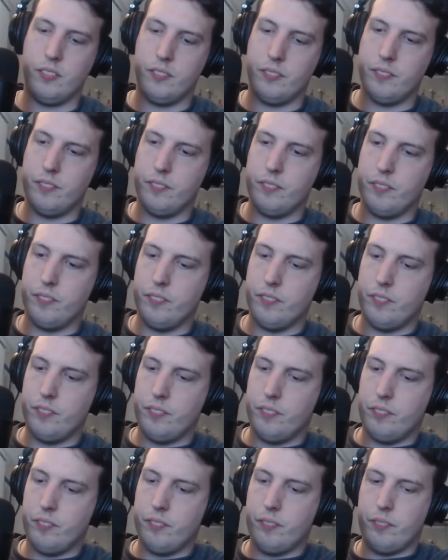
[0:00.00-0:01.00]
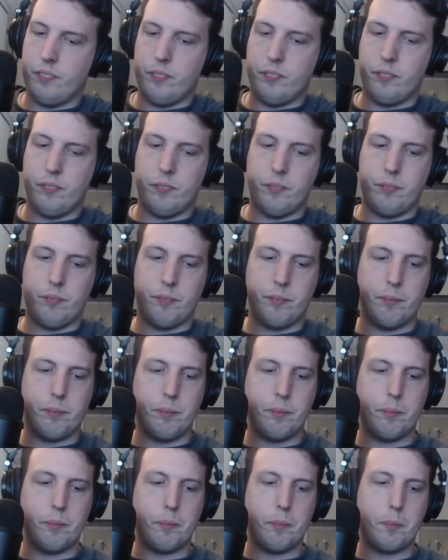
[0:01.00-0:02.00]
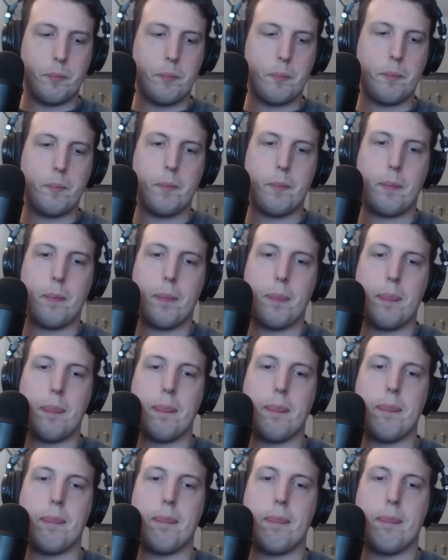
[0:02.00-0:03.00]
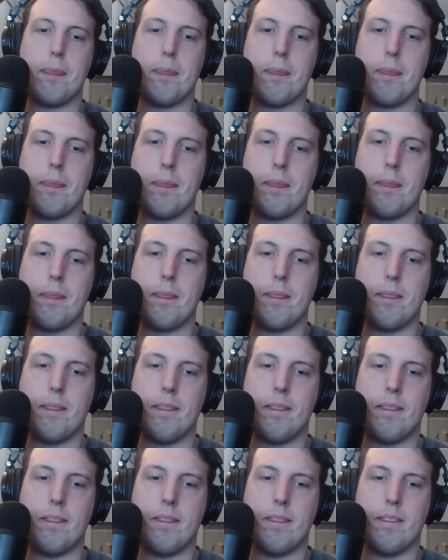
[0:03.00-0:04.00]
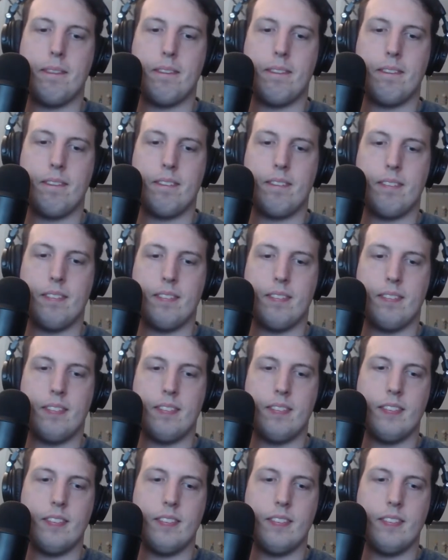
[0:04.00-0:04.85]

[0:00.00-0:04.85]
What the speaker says: (no one is talking)